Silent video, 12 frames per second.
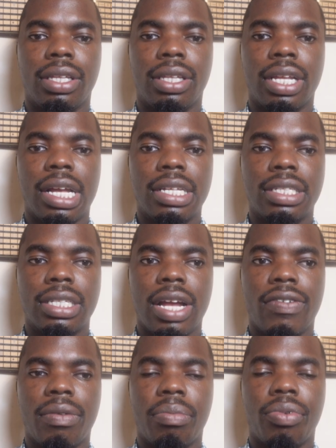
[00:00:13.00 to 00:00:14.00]
that is
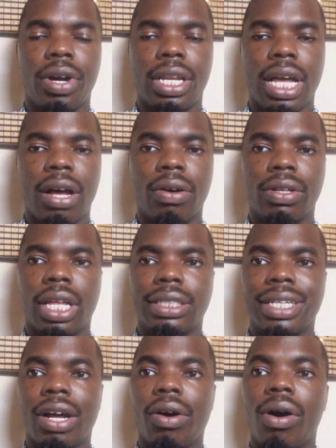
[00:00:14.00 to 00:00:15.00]
never point out, that's
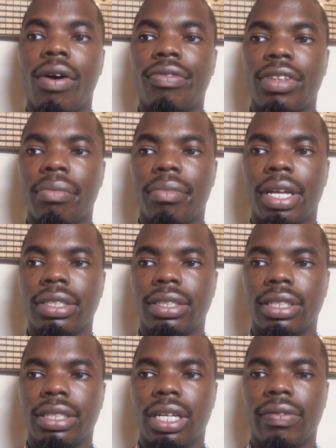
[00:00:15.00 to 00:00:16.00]
not often
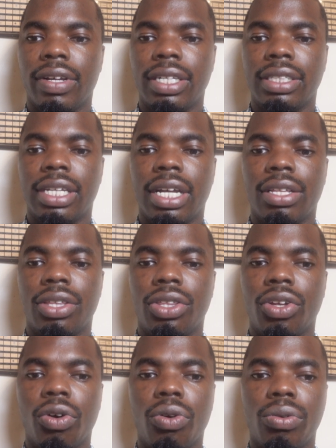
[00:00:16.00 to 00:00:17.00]
mentioned of, is that
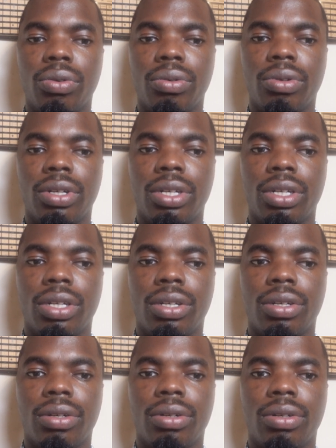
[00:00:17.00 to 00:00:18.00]
no
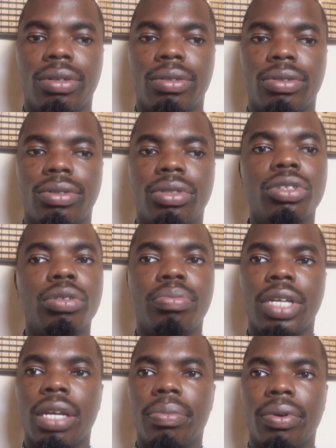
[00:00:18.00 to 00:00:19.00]
two
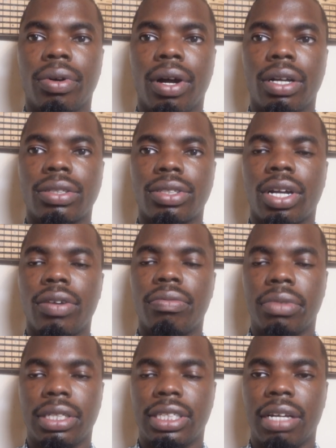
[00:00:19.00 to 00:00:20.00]
people are starting
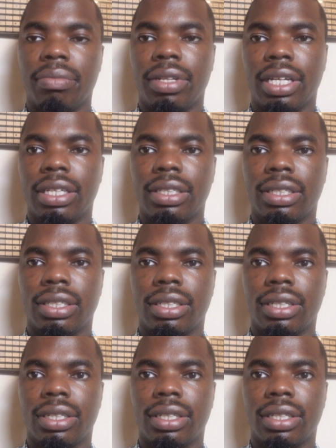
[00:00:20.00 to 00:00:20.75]
from the same place.